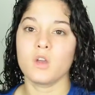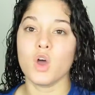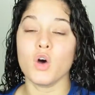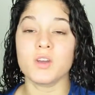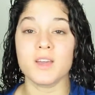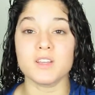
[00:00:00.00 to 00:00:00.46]

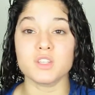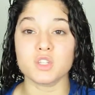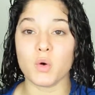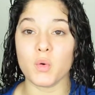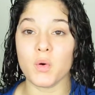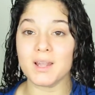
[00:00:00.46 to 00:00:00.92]
Okay,
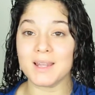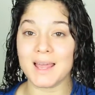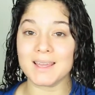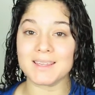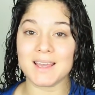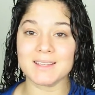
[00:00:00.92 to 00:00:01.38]
so
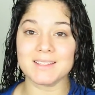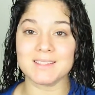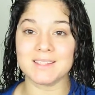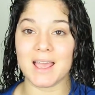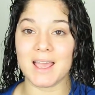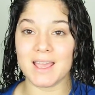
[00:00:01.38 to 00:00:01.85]
like I
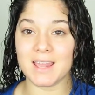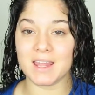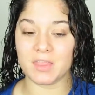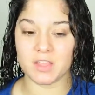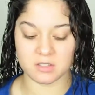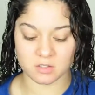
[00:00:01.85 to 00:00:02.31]

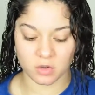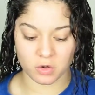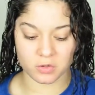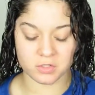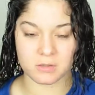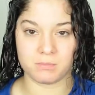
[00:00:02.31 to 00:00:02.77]
said, this is
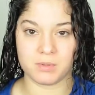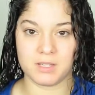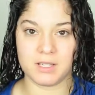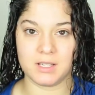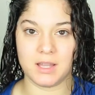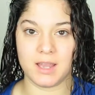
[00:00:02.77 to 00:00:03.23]
going to
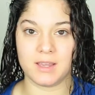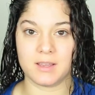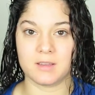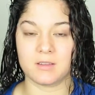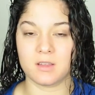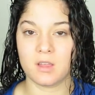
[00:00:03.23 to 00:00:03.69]
be
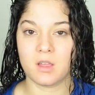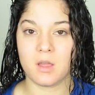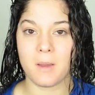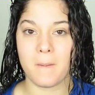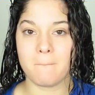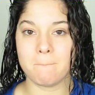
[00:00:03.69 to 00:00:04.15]
like
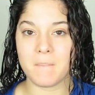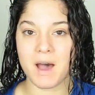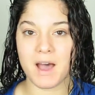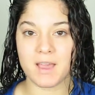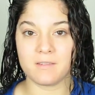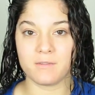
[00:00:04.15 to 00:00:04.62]

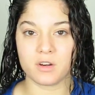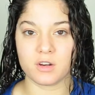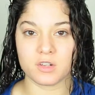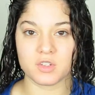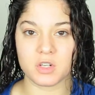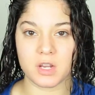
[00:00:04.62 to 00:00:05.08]
my
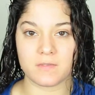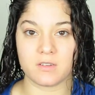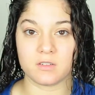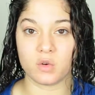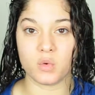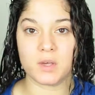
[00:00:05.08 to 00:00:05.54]
version of
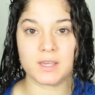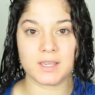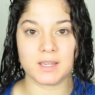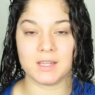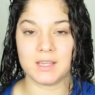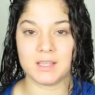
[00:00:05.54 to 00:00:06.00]
a quick
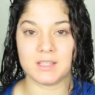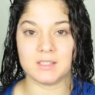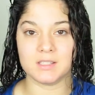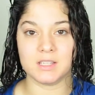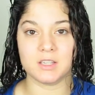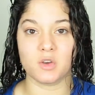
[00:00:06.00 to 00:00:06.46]
and
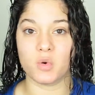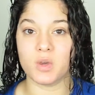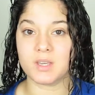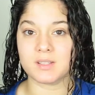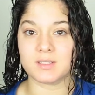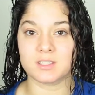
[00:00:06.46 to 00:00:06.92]
easy,
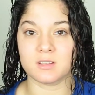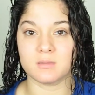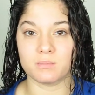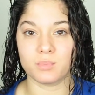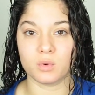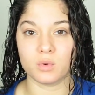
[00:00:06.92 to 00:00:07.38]
quick and
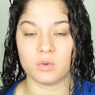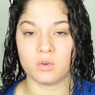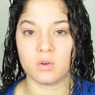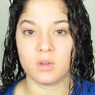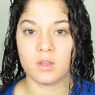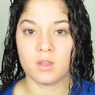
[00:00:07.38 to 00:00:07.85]

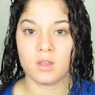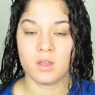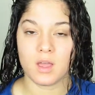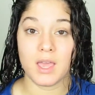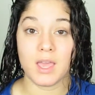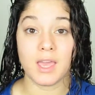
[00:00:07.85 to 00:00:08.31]
simple
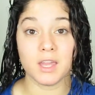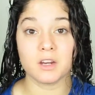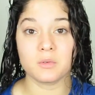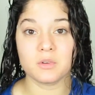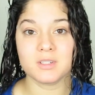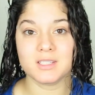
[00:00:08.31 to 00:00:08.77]

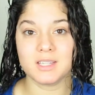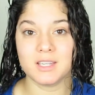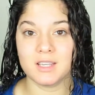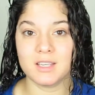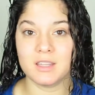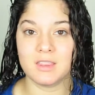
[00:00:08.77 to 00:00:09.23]
hair
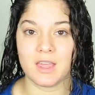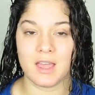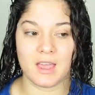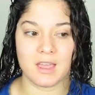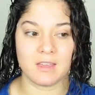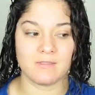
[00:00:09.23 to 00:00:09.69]
routine
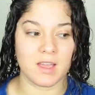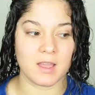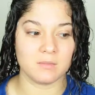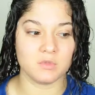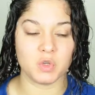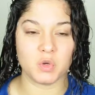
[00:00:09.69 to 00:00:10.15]
that if
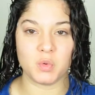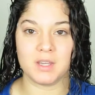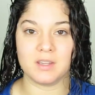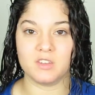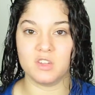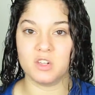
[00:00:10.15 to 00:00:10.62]
I'm
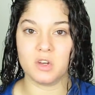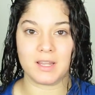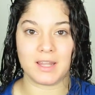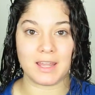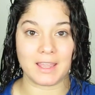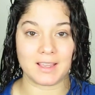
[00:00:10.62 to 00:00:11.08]
doing, you
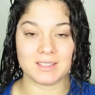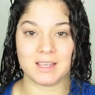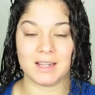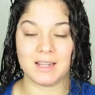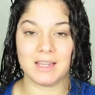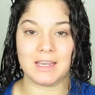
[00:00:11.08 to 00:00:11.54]
know, like I
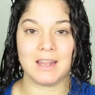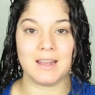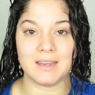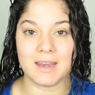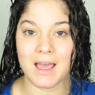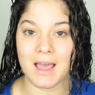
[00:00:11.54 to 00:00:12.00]
said, late
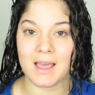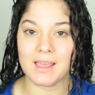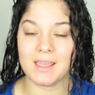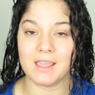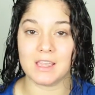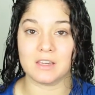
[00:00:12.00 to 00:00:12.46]
at
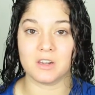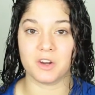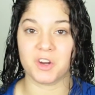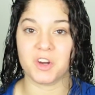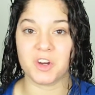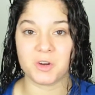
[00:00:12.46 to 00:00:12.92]
night in a
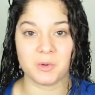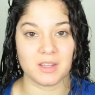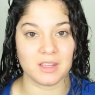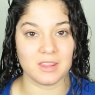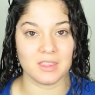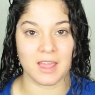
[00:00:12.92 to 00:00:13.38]

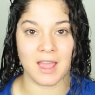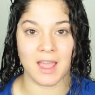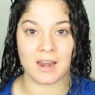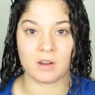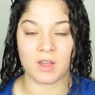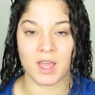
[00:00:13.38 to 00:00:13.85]
hurry,
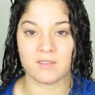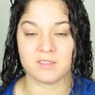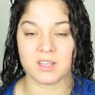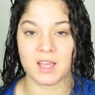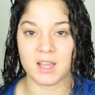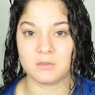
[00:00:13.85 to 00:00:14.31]
that I don't have
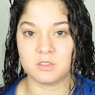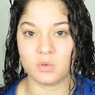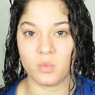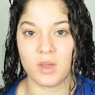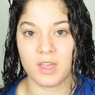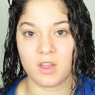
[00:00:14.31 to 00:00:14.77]
time to
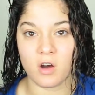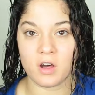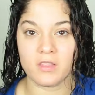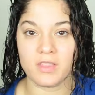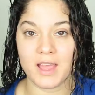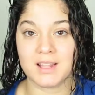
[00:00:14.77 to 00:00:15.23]
wait
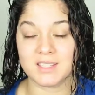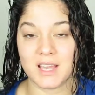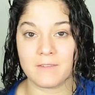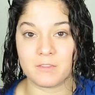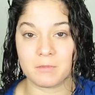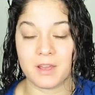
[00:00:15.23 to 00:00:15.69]
all that
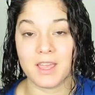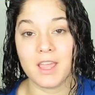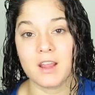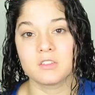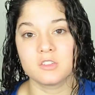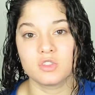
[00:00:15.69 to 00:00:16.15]
time for my
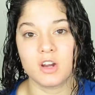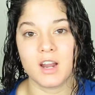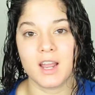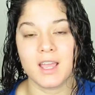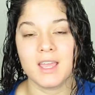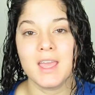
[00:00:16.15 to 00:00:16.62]
hair to
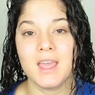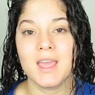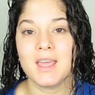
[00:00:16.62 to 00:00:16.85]
dry.